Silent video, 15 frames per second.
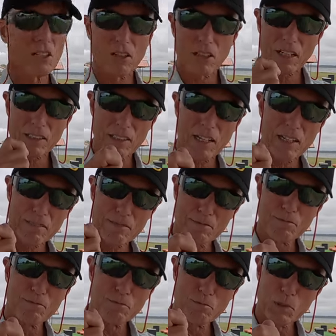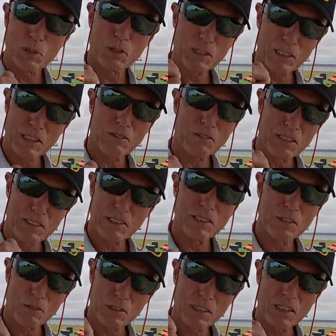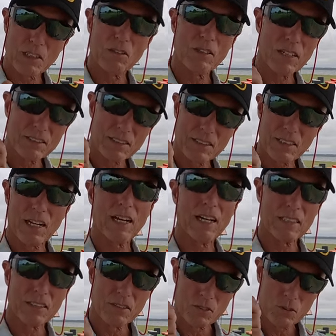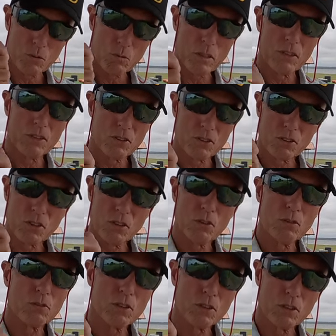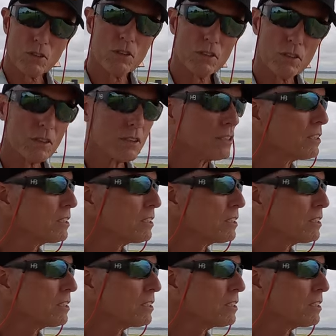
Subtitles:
You like that Bill Clinton right there? We're going to go outside because the weather's so good.